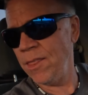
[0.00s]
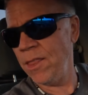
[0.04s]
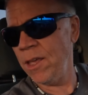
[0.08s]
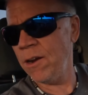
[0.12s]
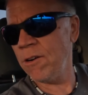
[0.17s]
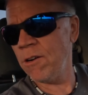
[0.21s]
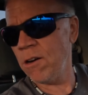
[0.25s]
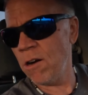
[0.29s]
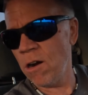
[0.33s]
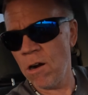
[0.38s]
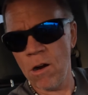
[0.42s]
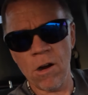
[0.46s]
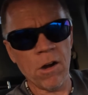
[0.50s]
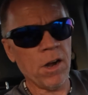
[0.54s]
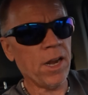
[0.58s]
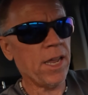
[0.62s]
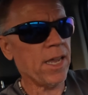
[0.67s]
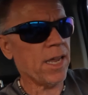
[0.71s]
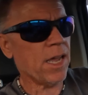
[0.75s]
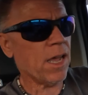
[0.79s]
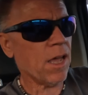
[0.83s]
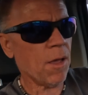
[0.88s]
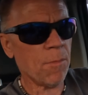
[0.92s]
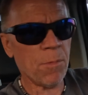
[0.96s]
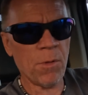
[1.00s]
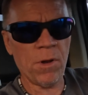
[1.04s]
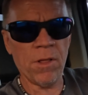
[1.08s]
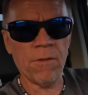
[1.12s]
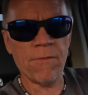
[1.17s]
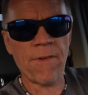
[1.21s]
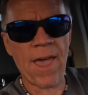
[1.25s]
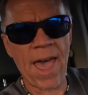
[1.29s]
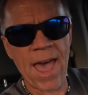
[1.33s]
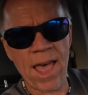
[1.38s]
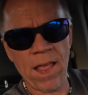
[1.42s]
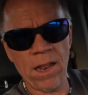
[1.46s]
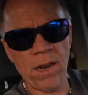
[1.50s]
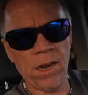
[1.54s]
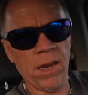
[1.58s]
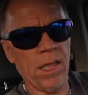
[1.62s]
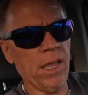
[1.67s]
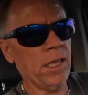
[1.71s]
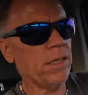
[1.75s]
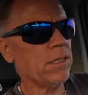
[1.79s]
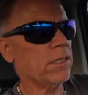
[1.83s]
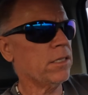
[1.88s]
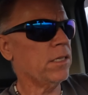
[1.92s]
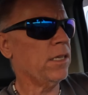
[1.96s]
there are a couple of
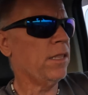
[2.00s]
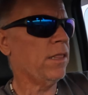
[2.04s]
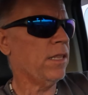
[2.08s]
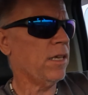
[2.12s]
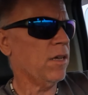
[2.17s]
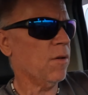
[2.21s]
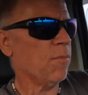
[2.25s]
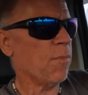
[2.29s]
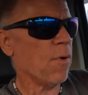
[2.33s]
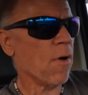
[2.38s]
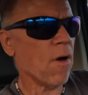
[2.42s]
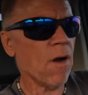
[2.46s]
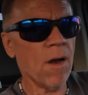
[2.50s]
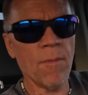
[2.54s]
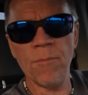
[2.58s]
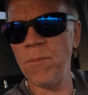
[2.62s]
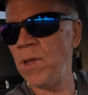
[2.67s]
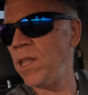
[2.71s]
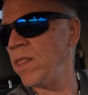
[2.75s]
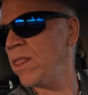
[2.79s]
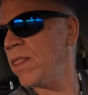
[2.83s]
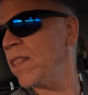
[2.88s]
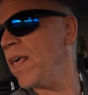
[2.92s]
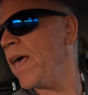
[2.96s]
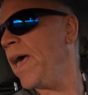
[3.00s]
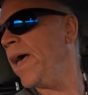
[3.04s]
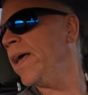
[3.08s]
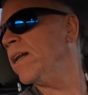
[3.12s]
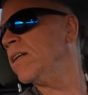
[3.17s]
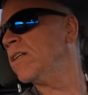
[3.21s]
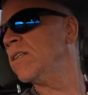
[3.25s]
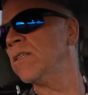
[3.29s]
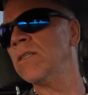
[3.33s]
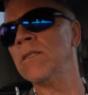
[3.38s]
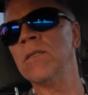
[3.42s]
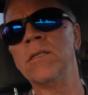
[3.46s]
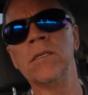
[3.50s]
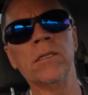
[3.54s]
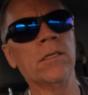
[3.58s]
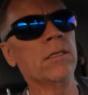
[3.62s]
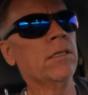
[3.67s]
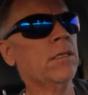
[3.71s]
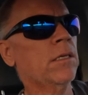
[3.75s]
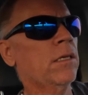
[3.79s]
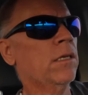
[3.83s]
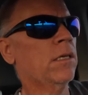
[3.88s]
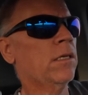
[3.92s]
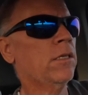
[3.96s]
outlets in the apartment that
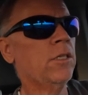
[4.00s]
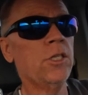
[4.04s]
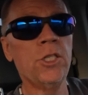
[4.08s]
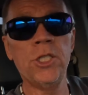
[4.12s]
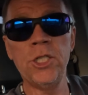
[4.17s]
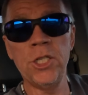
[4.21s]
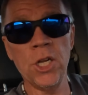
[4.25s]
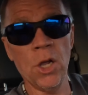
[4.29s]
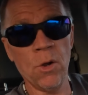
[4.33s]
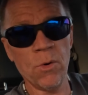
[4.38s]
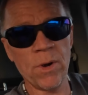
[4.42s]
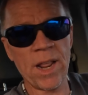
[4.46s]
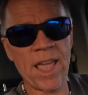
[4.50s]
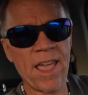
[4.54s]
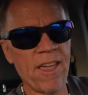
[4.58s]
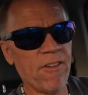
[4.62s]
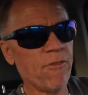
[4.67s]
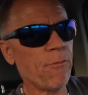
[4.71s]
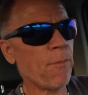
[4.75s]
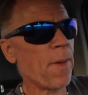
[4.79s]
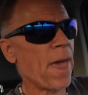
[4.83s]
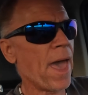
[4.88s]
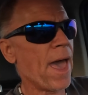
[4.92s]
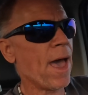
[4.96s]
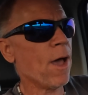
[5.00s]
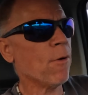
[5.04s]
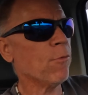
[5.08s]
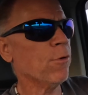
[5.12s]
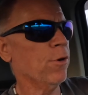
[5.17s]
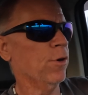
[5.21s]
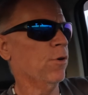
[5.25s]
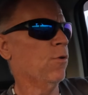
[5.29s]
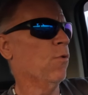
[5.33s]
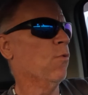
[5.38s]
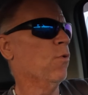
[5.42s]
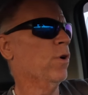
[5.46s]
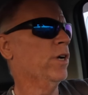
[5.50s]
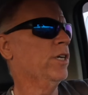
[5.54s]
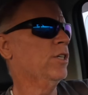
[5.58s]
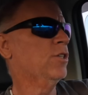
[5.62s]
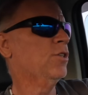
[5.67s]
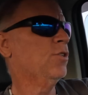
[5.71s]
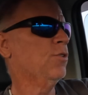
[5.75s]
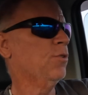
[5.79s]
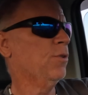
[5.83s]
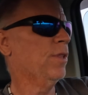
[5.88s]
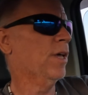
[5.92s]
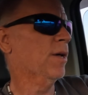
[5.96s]
don't have power going
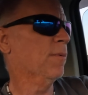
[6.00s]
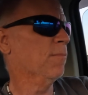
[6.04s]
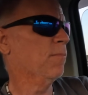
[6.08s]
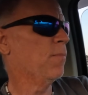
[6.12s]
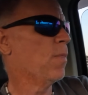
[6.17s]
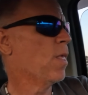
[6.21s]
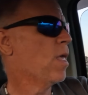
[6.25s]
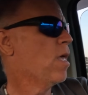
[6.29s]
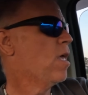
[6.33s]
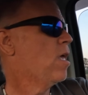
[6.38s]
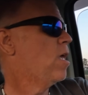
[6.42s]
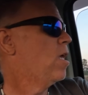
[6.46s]
to them.